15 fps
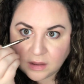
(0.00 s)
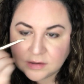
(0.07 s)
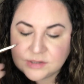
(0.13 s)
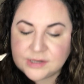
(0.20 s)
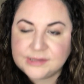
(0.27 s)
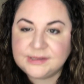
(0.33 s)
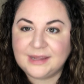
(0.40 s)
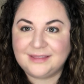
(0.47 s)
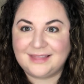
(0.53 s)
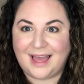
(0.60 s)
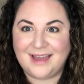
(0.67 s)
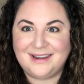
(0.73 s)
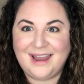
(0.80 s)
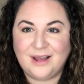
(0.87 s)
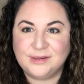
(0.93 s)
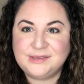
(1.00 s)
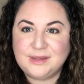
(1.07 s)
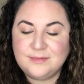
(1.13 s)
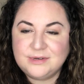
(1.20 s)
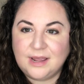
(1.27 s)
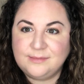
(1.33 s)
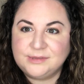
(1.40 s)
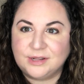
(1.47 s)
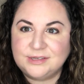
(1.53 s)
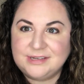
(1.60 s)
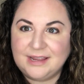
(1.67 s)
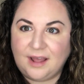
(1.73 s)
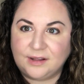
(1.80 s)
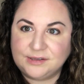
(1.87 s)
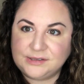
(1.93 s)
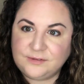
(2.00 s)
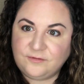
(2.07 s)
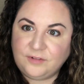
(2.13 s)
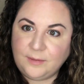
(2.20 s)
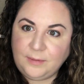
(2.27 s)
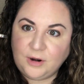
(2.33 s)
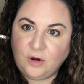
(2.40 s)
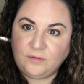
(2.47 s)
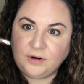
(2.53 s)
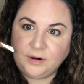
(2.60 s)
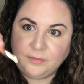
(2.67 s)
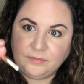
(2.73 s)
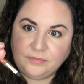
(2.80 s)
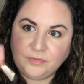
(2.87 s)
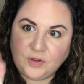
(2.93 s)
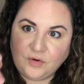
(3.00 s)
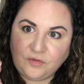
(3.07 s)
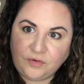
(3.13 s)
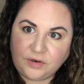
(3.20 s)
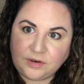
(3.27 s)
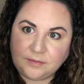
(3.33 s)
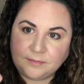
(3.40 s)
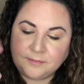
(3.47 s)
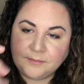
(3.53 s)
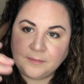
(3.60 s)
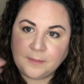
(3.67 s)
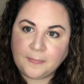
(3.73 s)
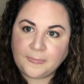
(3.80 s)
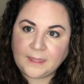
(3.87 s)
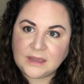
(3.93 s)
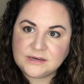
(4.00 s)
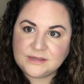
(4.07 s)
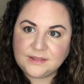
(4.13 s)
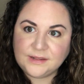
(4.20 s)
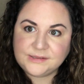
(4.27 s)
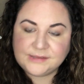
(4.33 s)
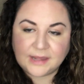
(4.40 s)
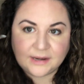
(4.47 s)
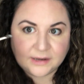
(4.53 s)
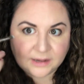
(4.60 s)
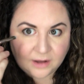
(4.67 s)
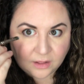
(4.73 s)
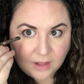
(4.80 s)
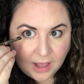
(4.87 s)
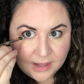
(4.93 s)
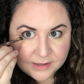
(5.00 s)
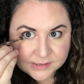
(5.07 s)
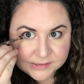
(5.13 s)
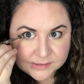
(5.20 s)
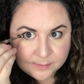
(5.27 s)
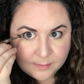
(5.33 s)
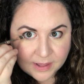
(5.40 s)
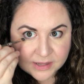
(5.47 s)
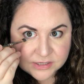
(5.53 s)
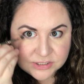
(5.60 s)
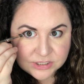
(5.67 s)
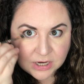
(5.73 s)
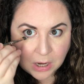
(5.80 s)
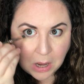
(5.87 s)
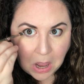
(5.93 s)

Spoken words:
Just like that. Now, sometimes I'll flip it over to this end and I'll kind of smudge